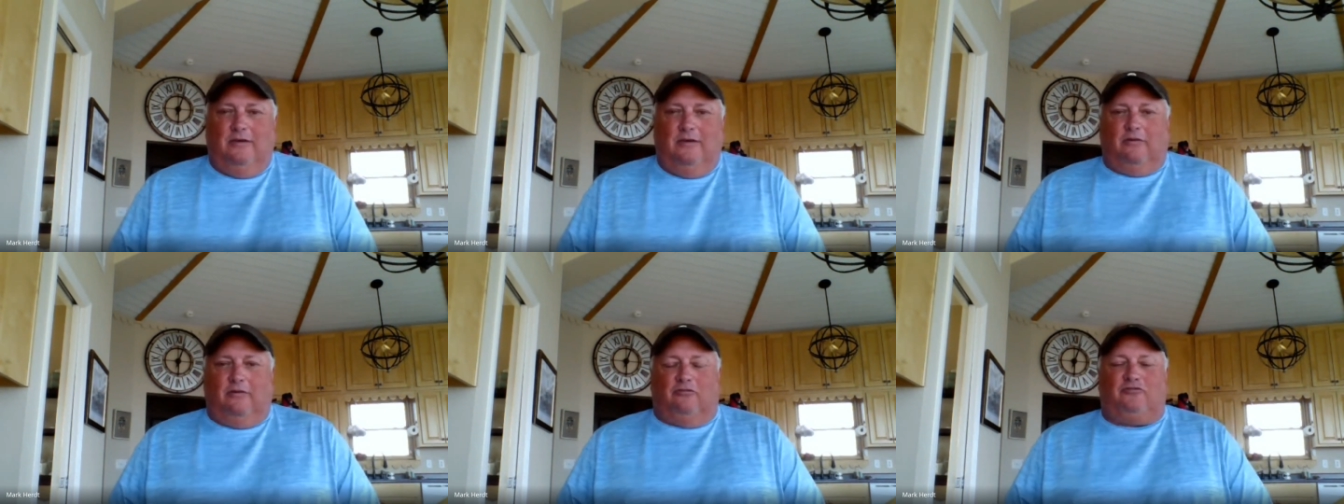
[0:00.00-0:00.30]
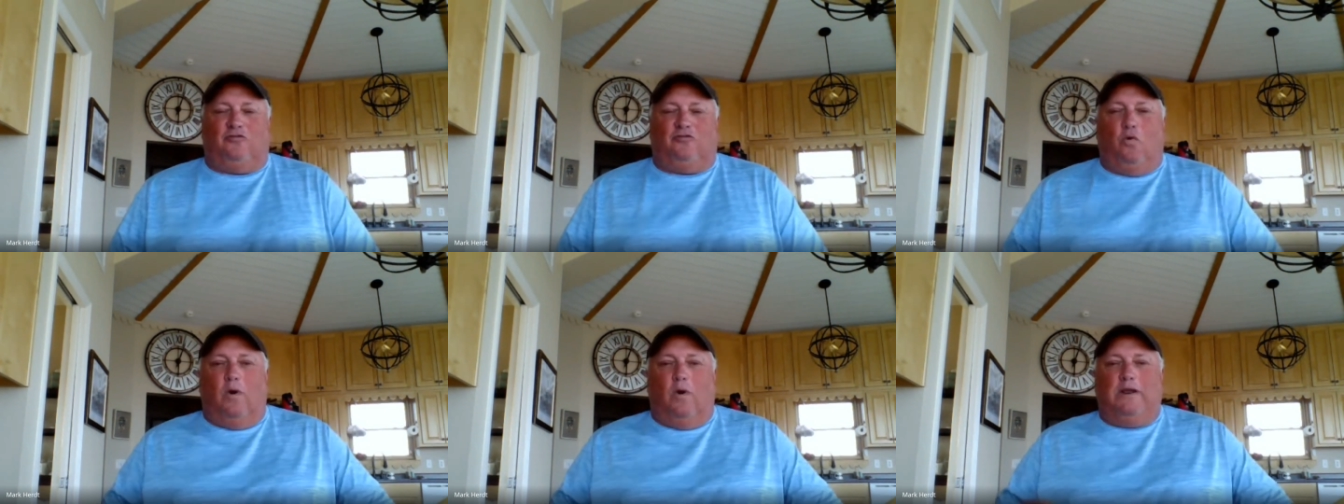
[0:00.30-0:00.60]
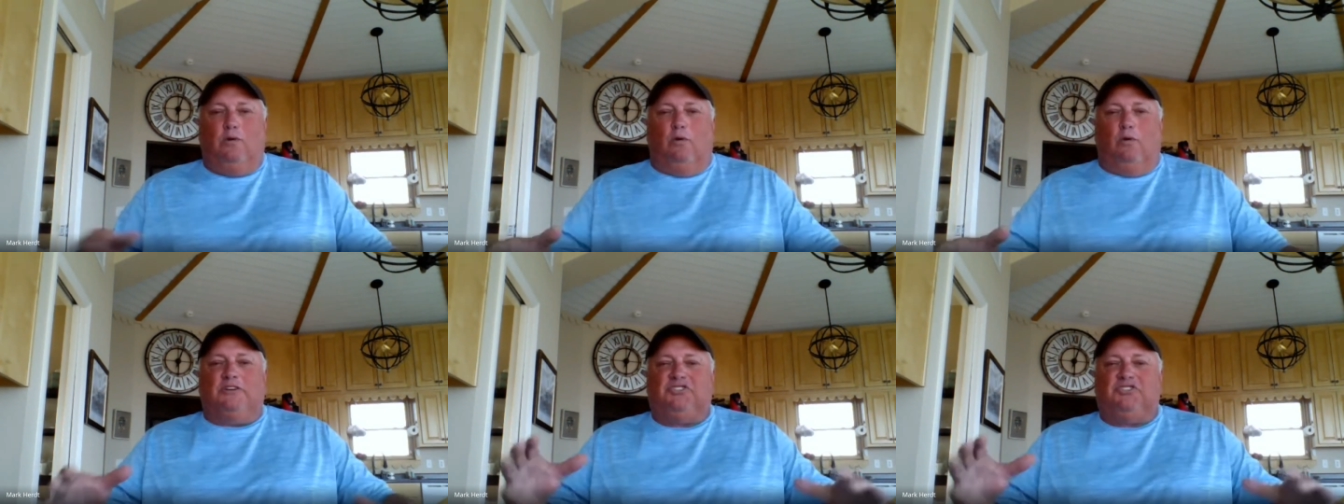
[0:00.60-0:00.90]
There's
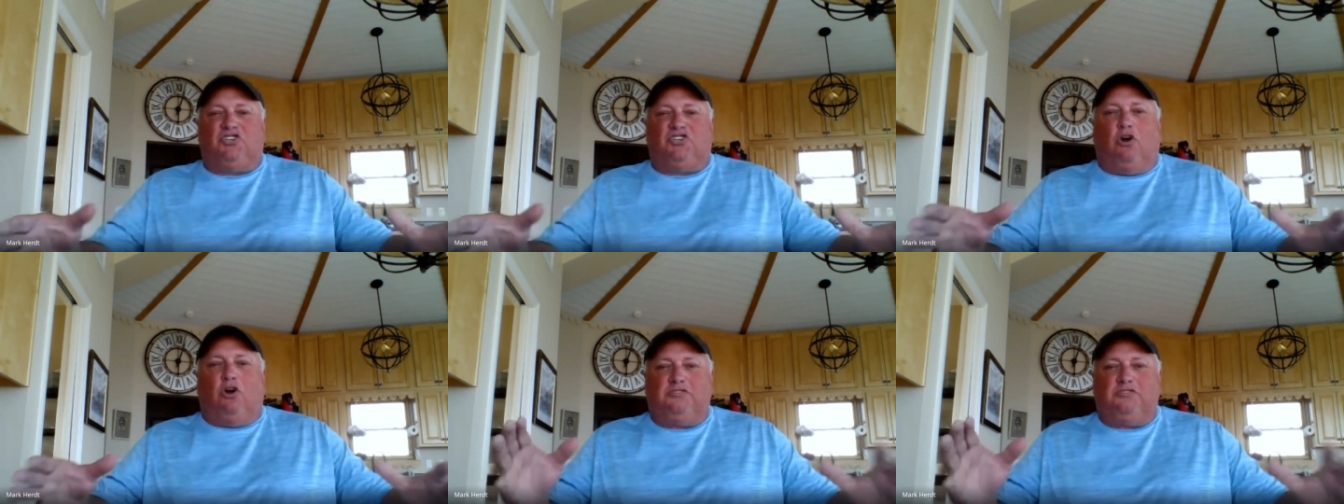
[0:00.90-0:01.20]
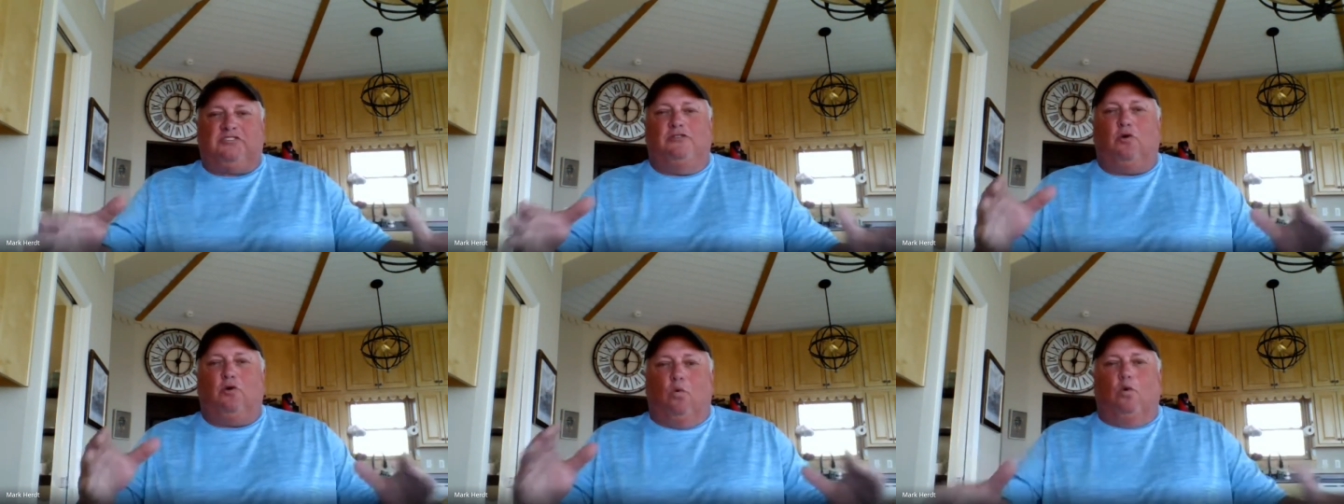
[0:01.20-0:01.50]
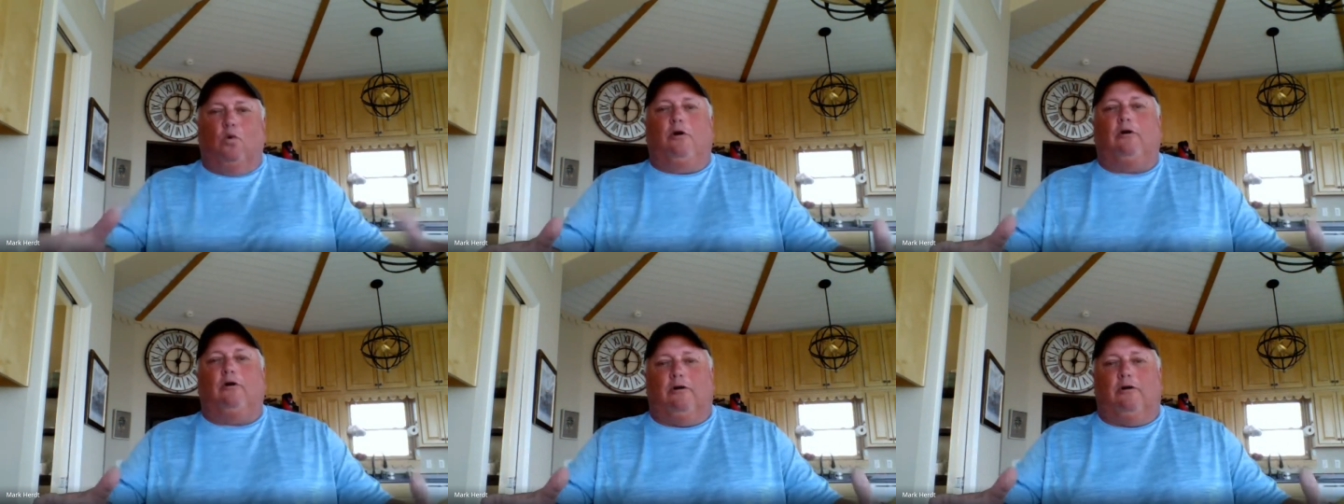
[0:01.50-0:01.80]
21 shows in the
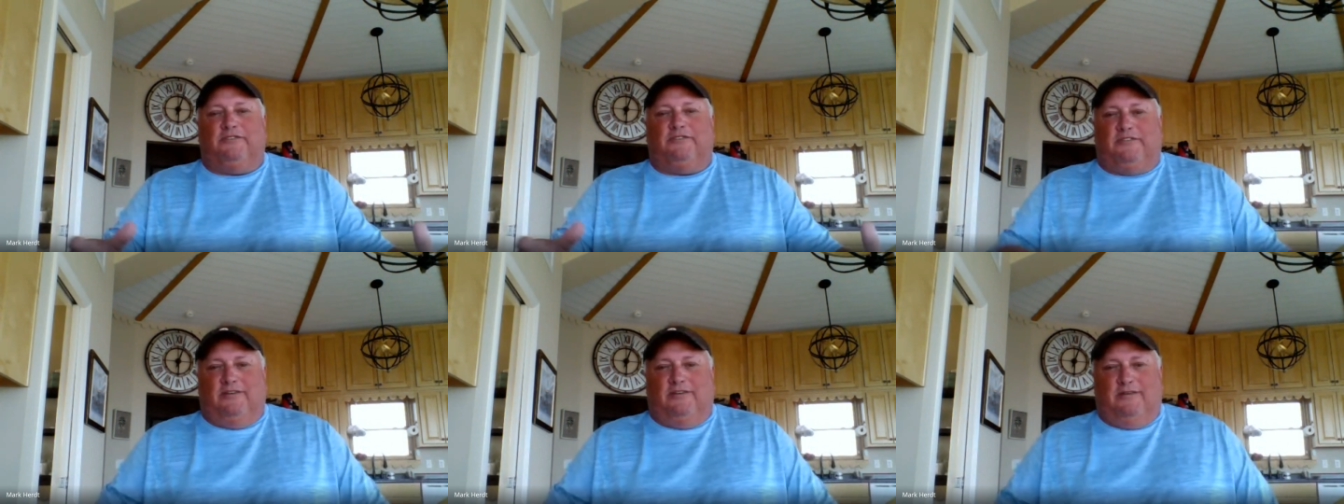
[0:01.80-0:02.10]
world,